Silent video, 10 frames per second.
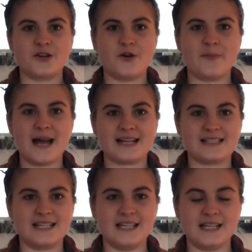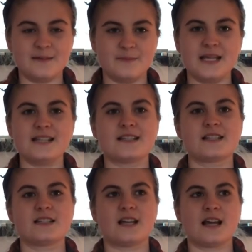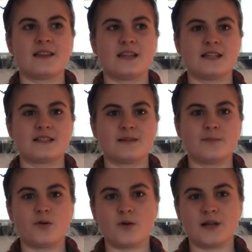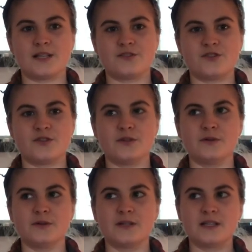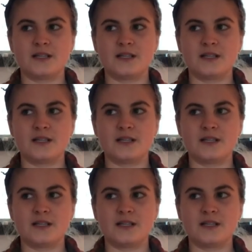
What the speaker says: go back to eating meat, I think it's important to